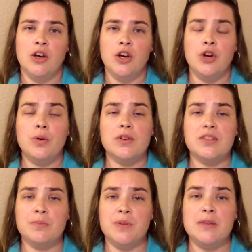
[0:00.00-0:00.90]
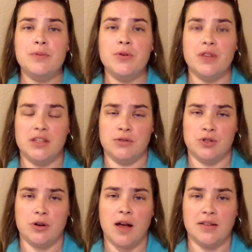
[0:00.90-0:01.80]
Who are some people that you
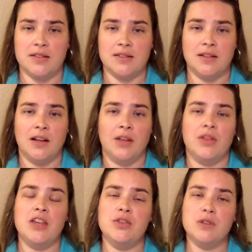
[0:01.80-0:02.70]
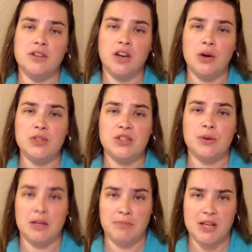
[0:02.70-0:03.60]
trust, that you can go to
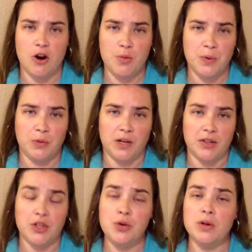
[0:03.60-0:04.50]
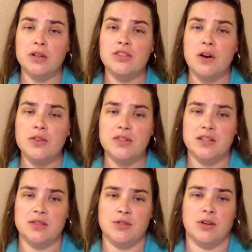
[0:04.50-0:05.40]
and be open with? Who are adults that
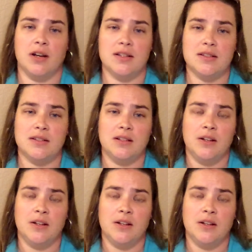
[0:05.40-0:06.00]
you trust?